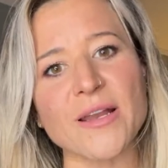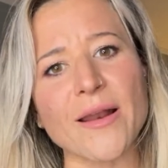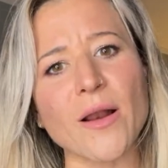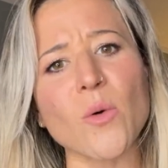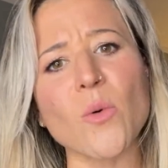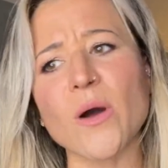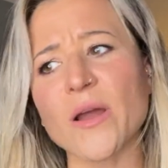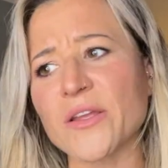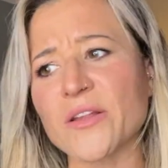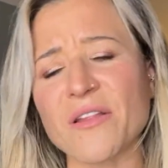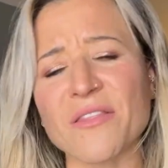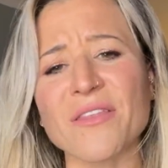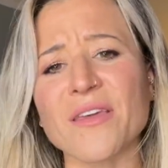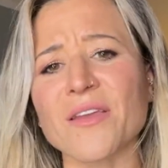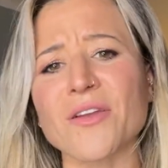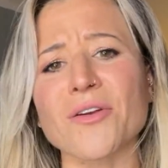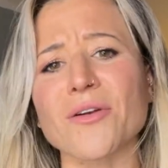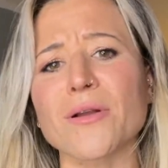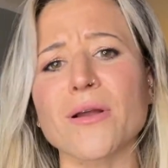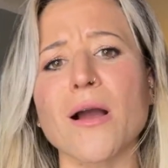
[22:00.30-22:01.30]
I don't want you to
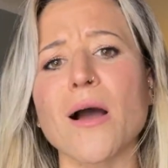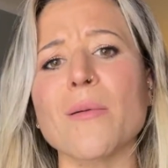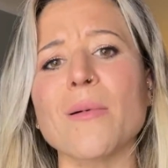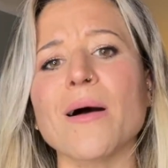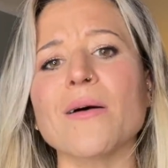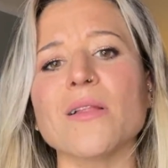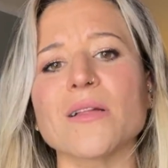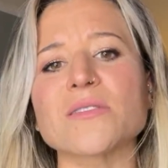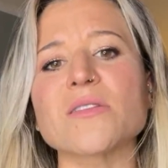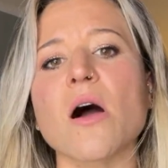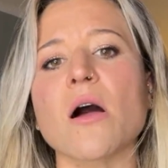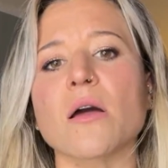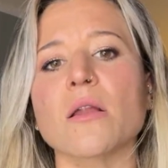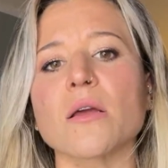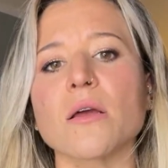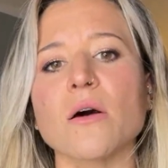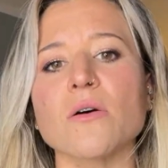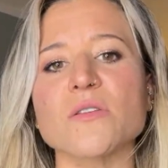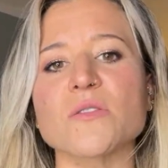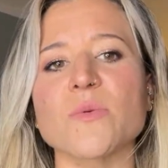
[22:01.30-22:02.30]
think you're going to come out like talking
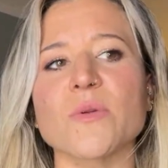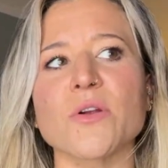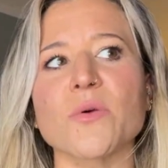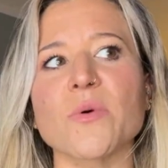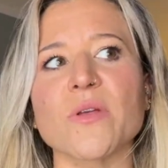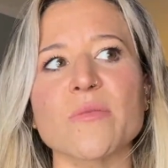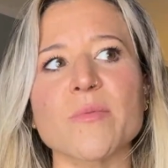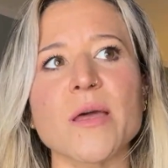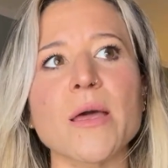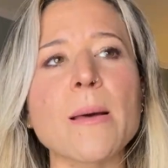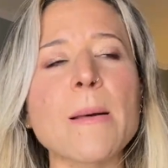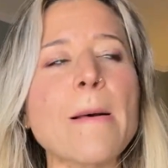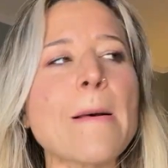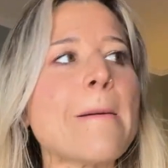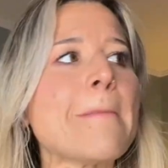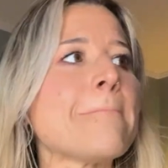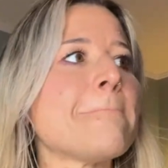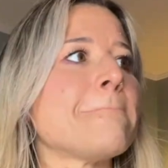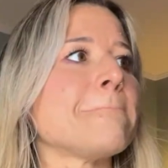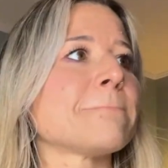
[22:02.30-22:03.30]
to ghosts when you're with me.
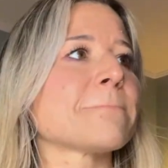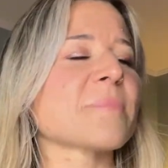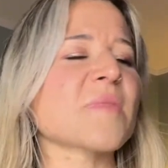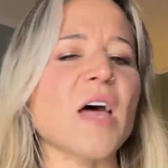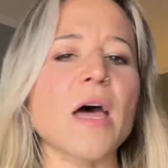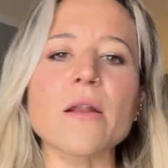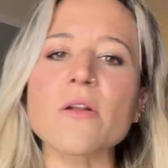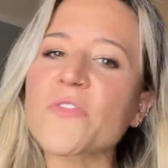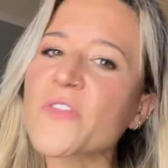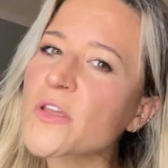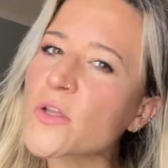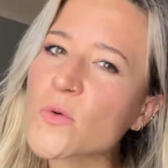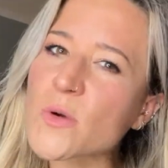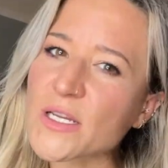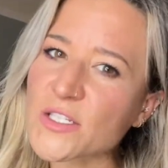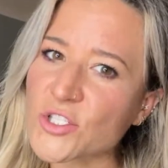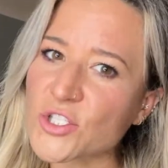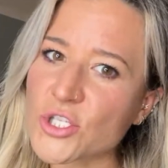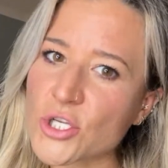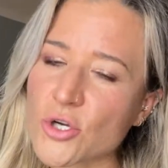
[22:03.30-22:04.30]
I don't think you
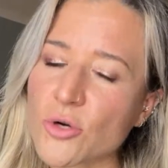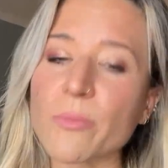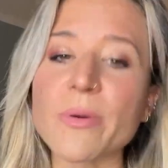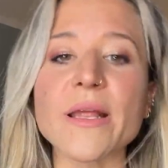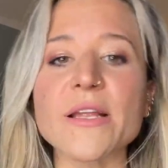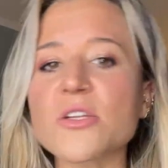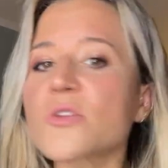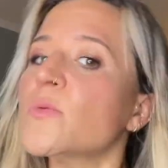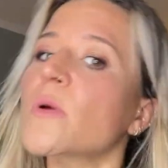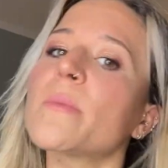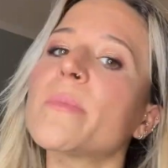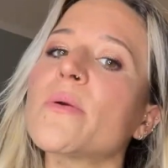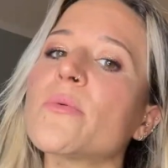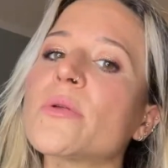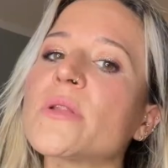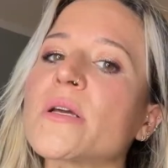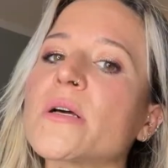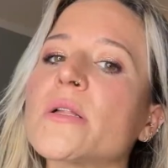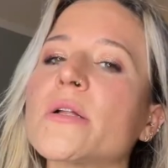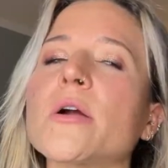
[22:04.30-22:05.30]
guys do, but I just want to be
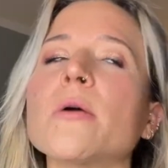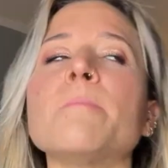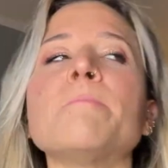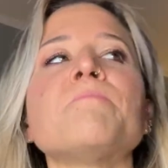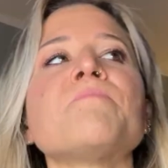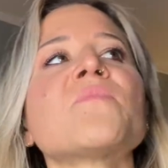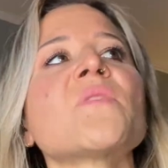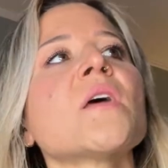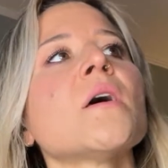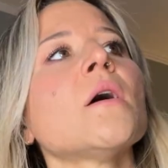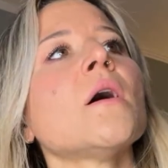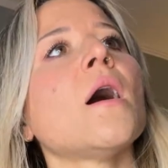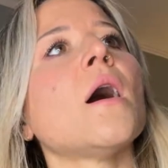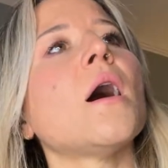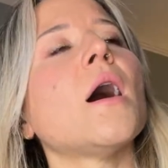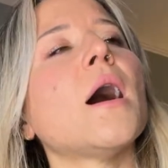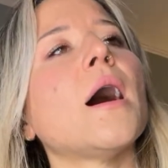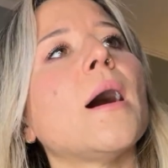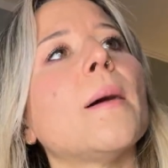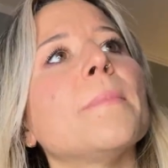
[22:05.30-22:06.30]
really clear.
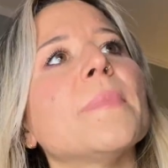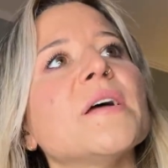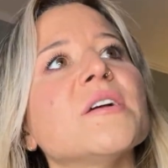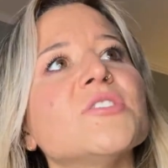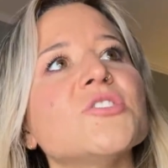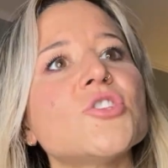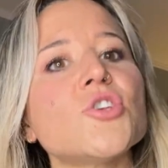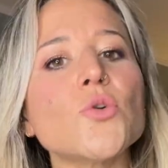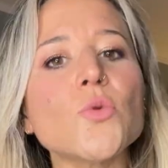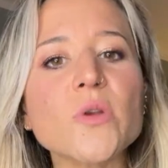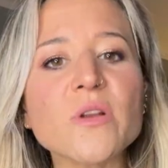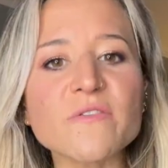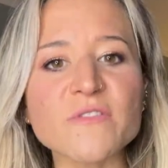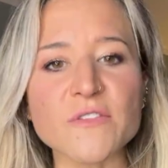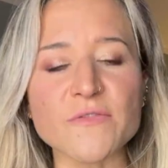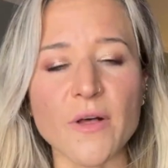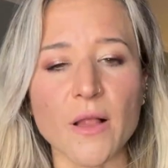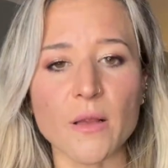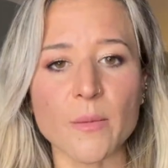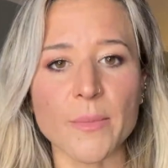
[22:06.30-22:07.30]
Intuitive
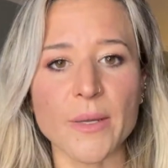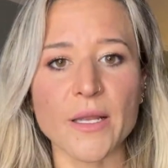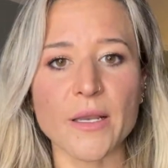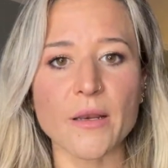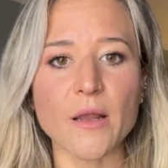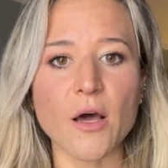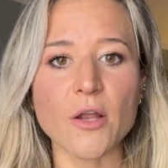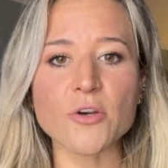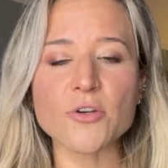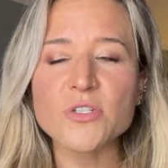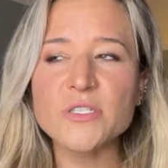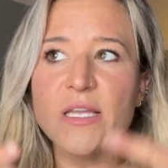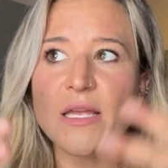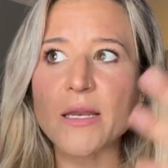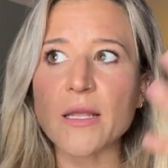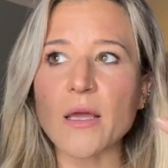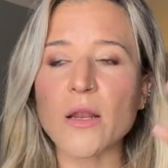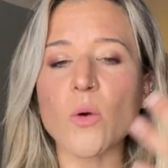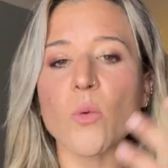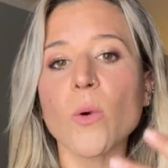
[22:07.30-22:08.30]
development,
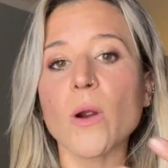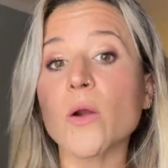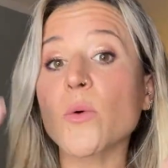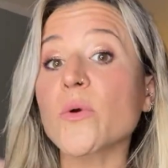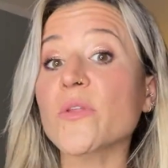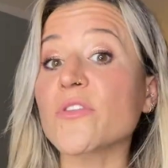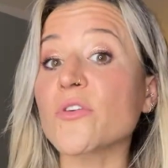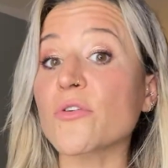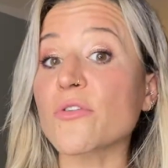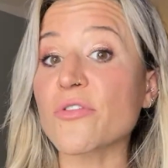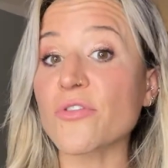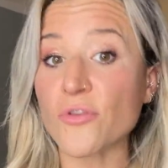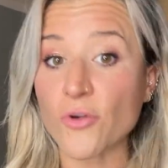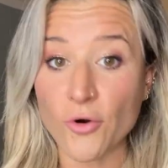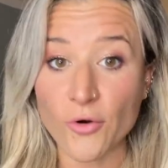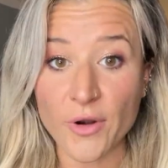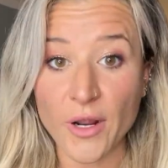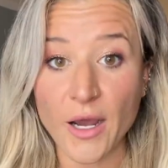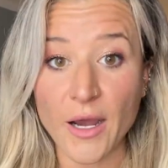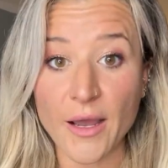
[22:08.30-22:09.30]
understanding how to work with your
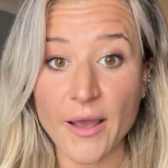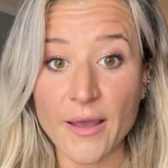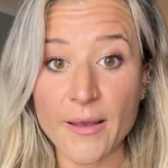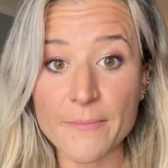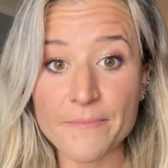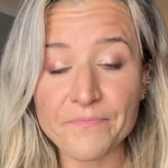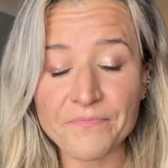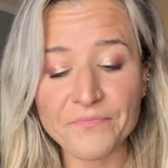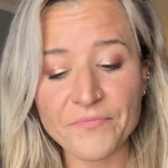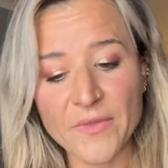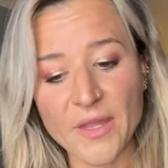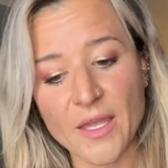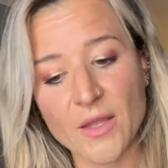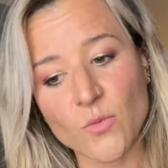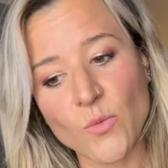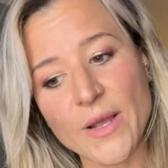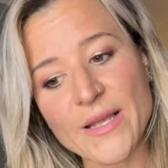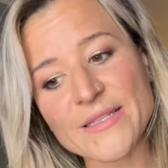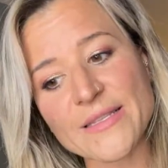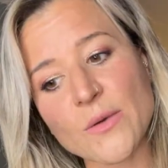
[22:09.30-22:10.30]
third eye
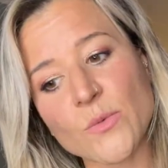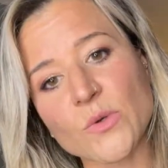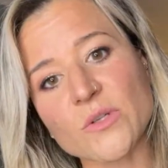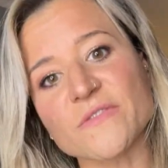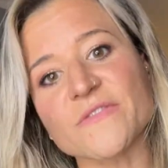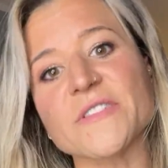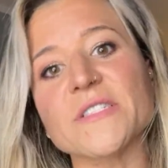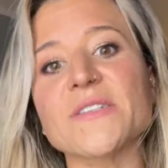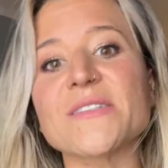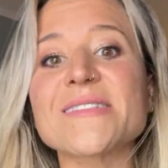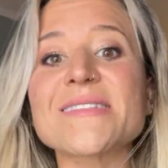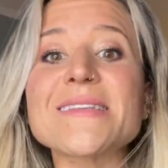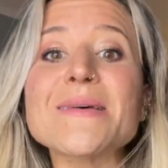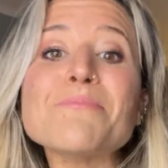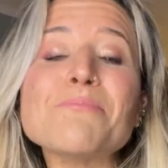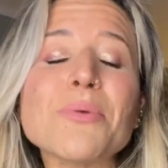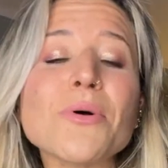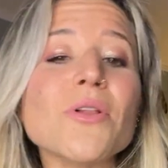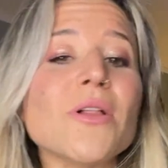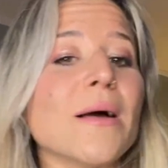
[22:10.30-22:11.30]
in ways that will feel
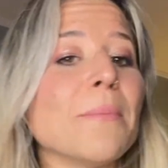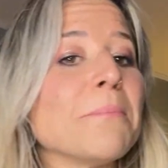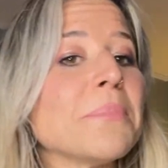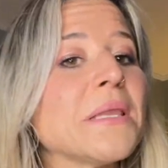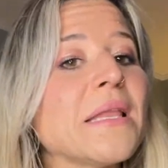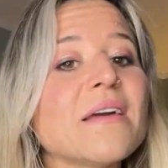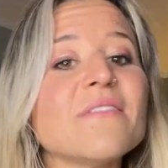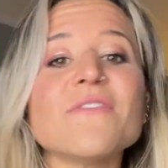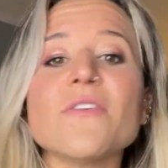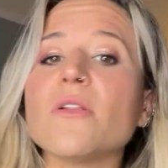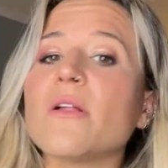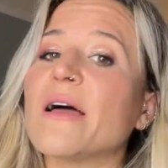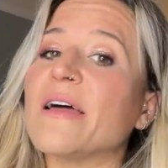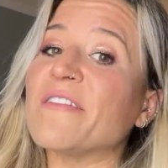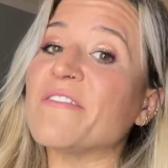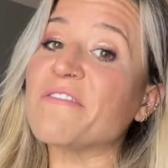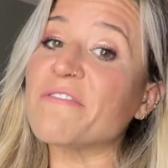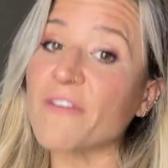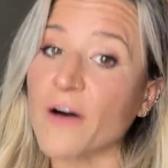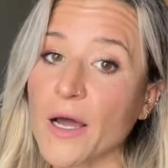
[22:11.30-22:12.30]
simple and playful
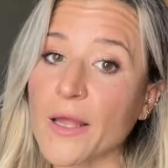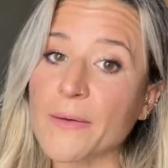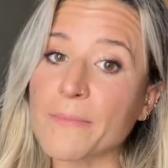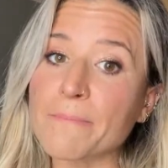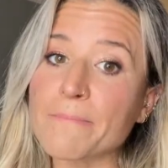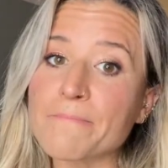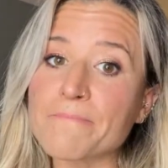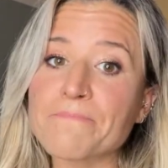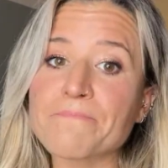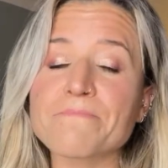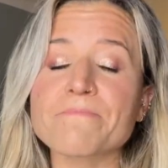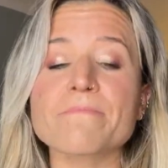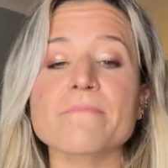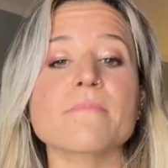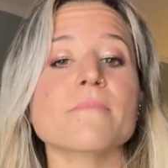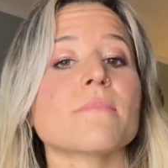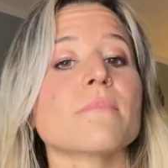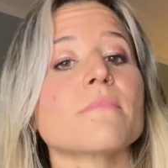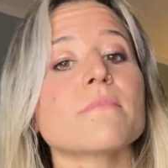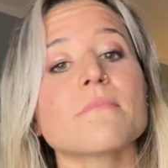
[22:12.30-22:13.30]
and fun
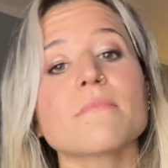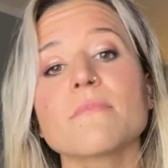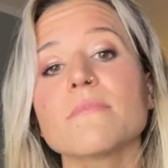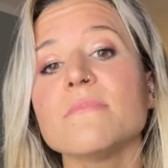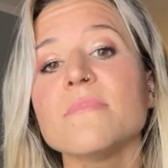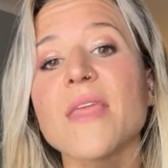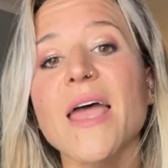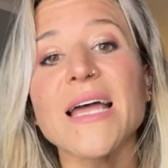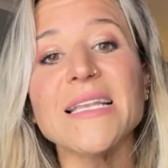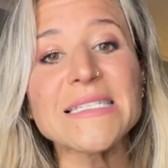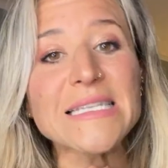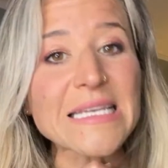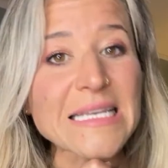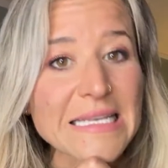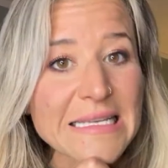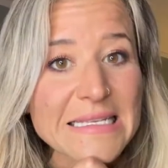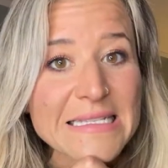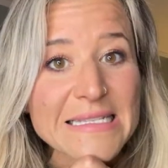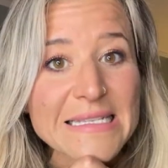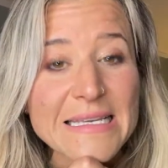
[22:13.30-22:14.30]
and
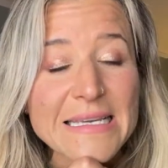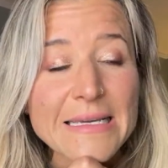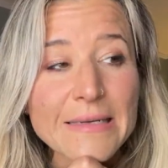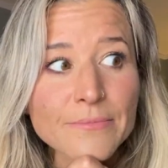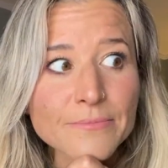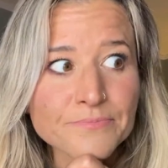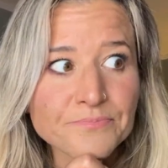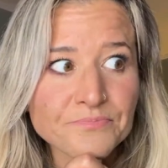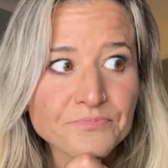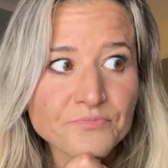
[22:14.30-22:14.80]
easy